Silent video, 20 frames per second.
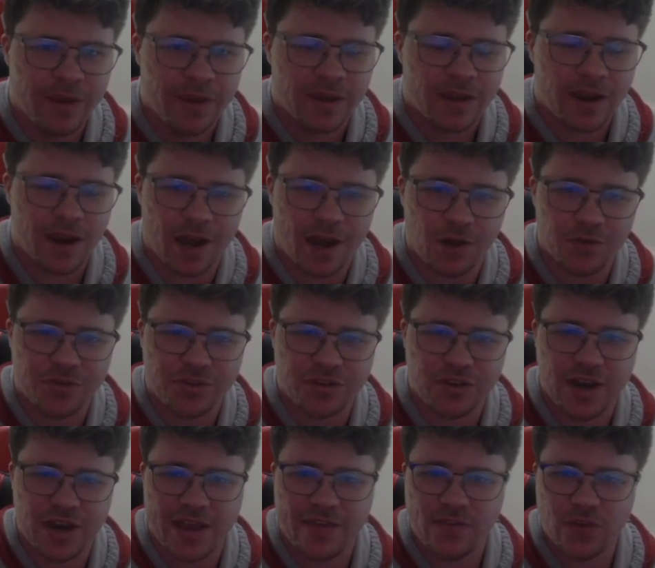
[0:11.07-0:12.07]

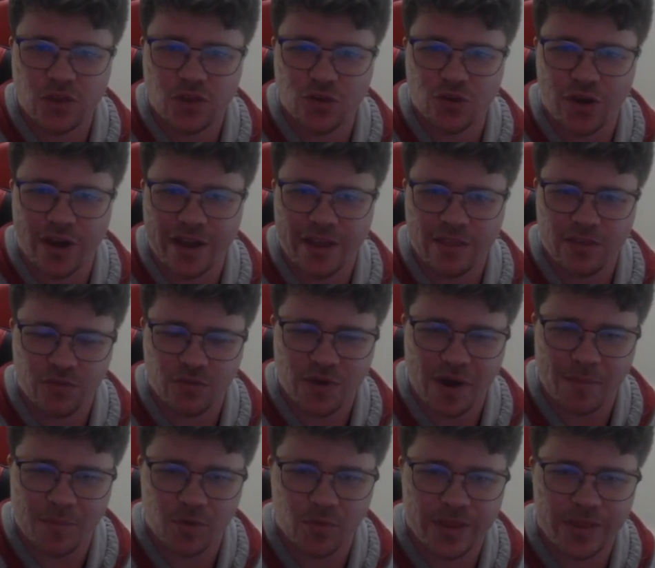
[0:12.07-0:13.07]
Carlton and the Giants were
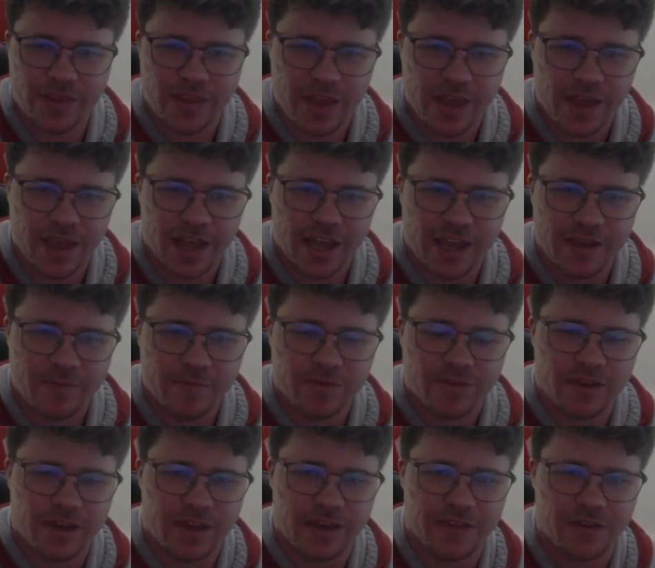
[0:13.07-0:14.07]
able to win their
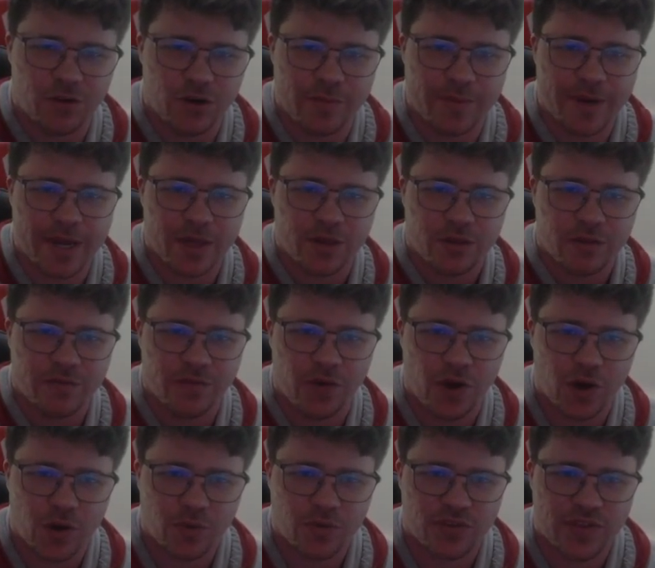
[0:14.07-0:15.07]
games in their elimination
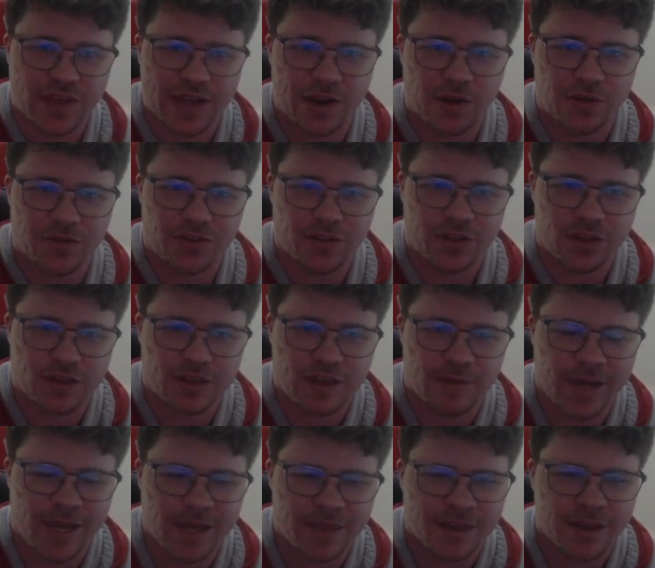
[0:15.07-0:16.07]
finals, so they go on to the
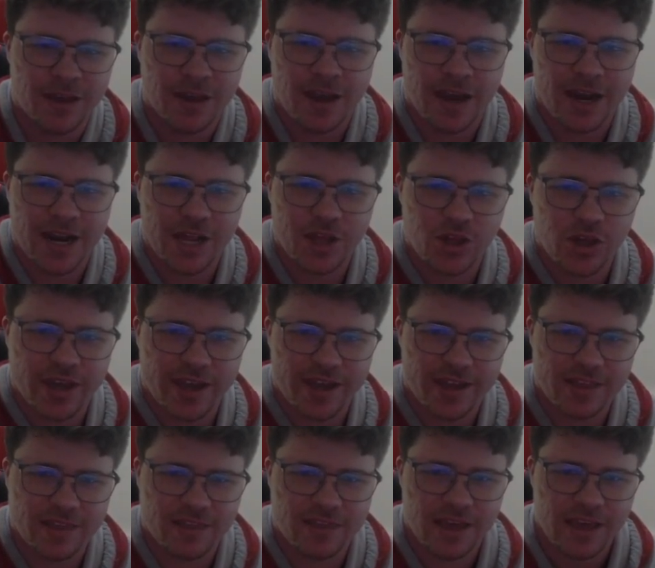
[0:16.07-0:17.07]
semis. And as you
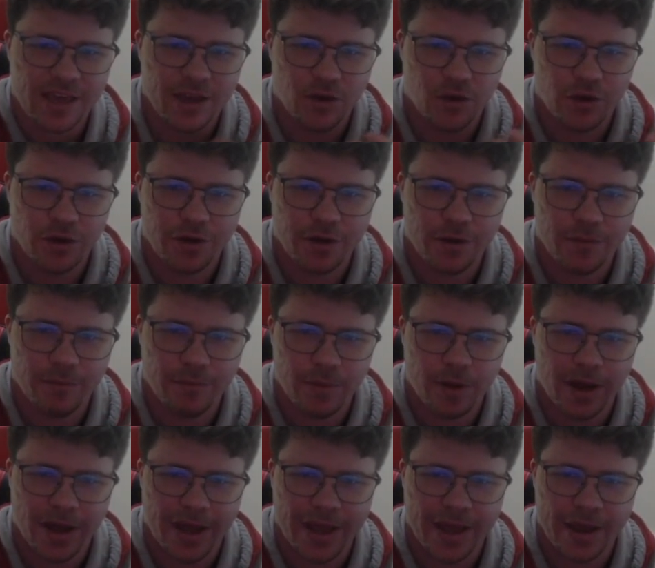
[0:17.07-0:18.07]
can see on
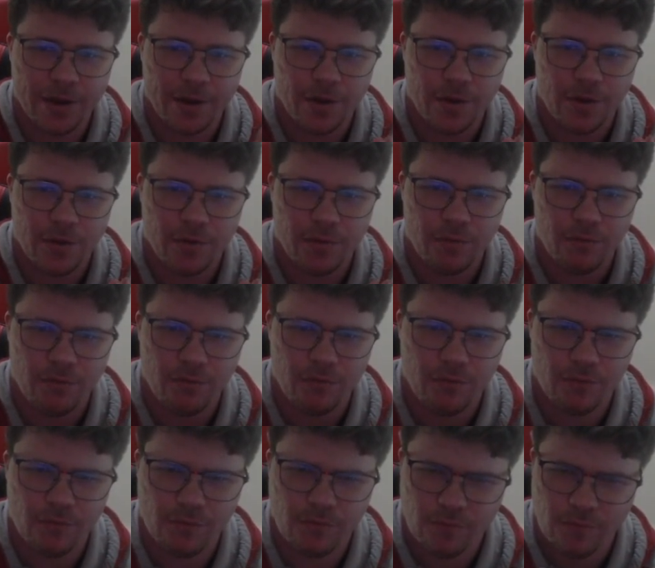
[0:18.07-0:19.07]
my
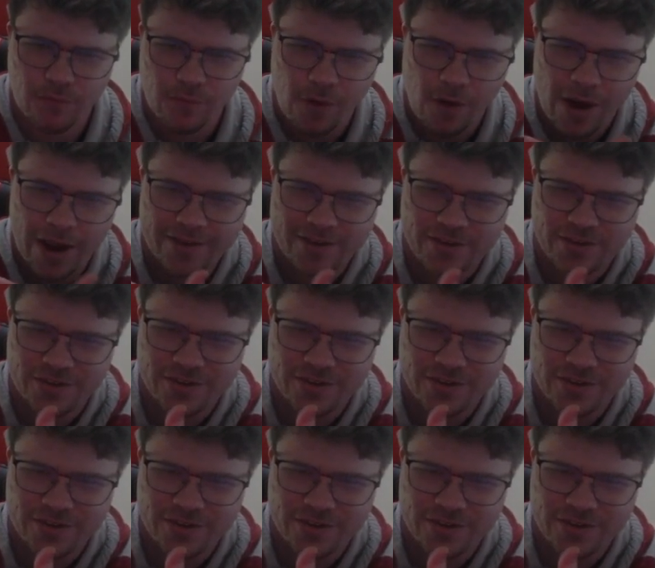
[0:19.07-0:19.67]
right